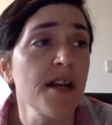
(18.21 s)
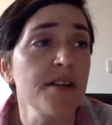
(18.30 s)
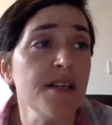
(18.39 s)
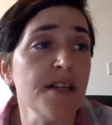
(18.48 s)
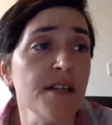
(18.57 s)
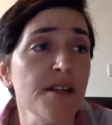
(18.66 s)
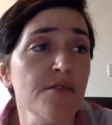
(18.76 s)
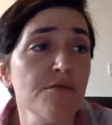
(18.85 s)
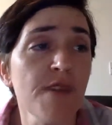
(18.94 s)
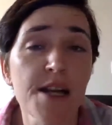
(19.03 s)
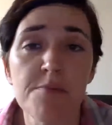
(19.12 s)
the
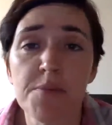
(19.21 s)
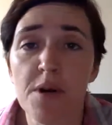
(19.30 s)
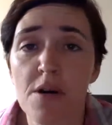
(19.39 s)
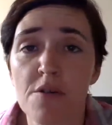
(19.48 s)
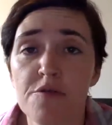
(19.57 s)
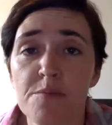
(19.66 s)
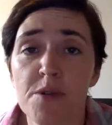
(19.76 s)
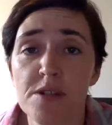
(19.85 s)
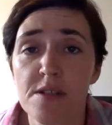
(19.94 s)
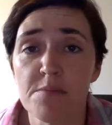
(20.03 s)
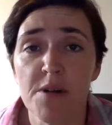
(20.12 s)
rape of
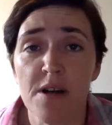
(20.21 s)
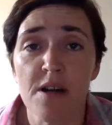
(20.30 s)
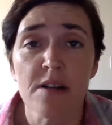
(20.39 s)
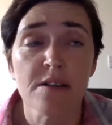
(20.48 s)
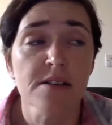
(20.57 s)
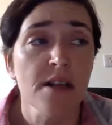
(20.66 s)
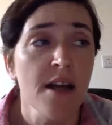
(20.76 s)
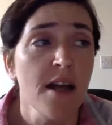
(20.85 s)
Muslim girls